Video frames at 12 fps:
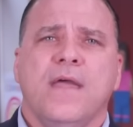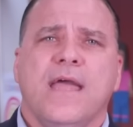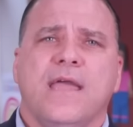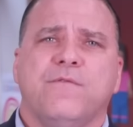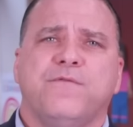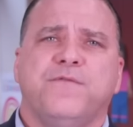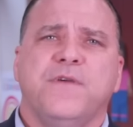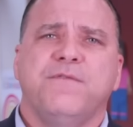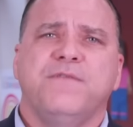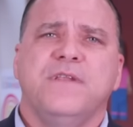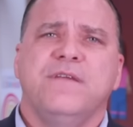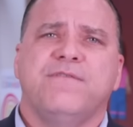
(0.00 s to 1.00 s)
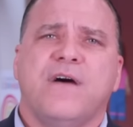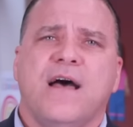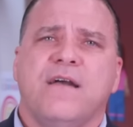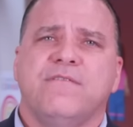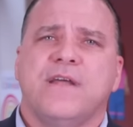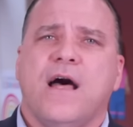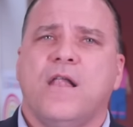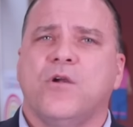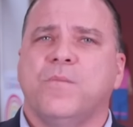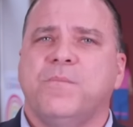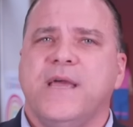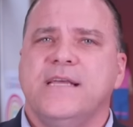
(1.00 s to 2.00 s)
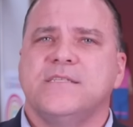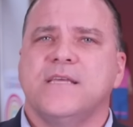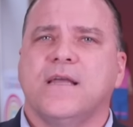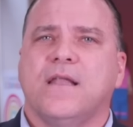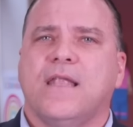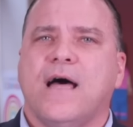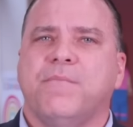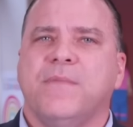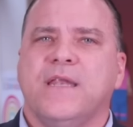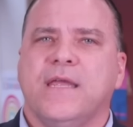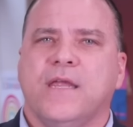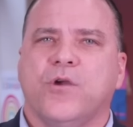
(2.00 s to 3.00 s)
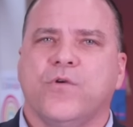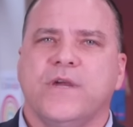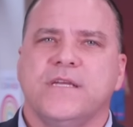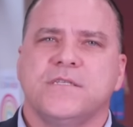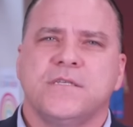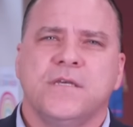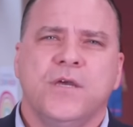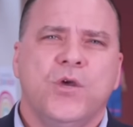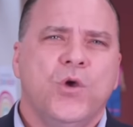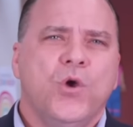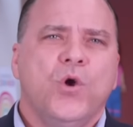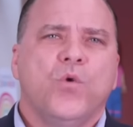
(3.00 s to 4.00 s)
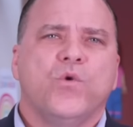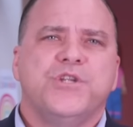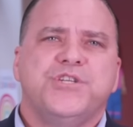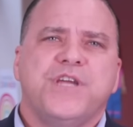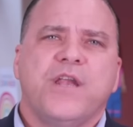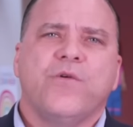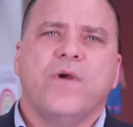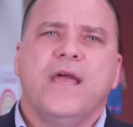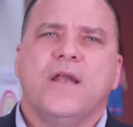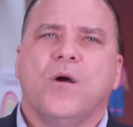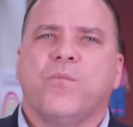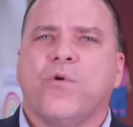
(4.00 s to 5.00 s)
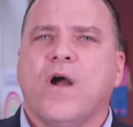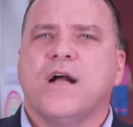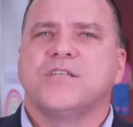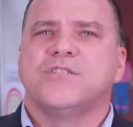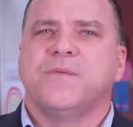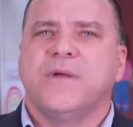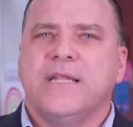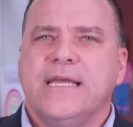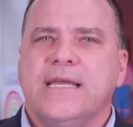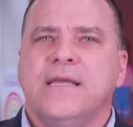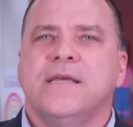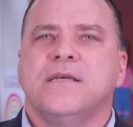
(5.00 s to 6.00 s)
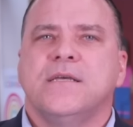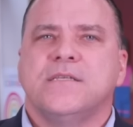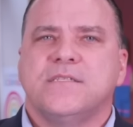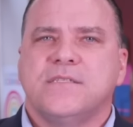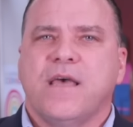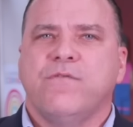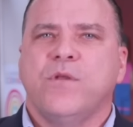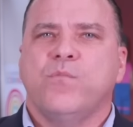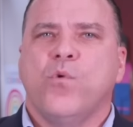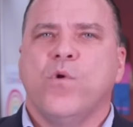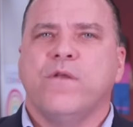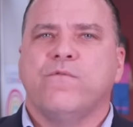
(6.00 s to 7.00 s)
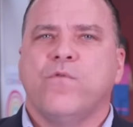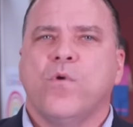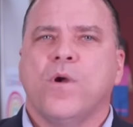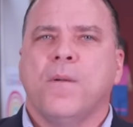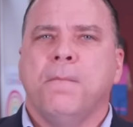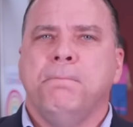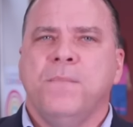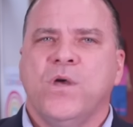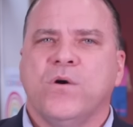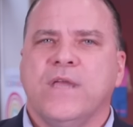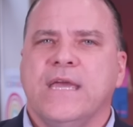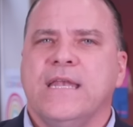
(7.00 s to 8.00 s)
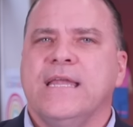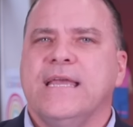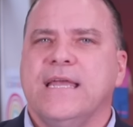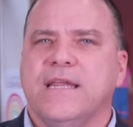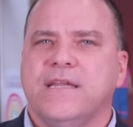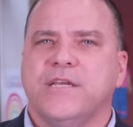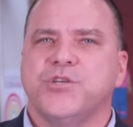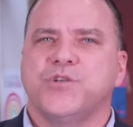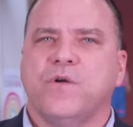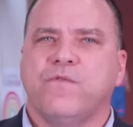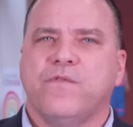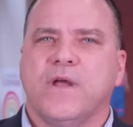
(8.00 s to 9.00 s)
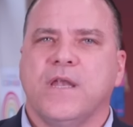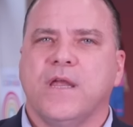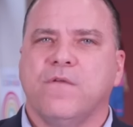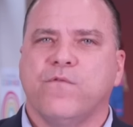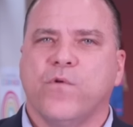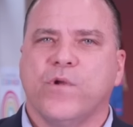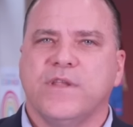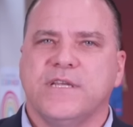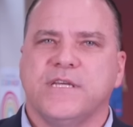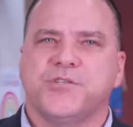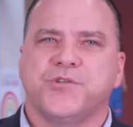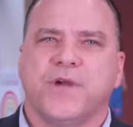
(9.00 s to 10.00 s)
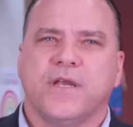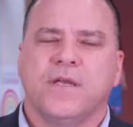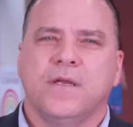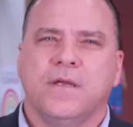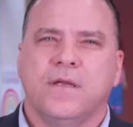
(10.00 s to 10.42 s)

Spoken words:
A $55 basic allotment increase would generate approximately $7.4 million in additional funding for the district.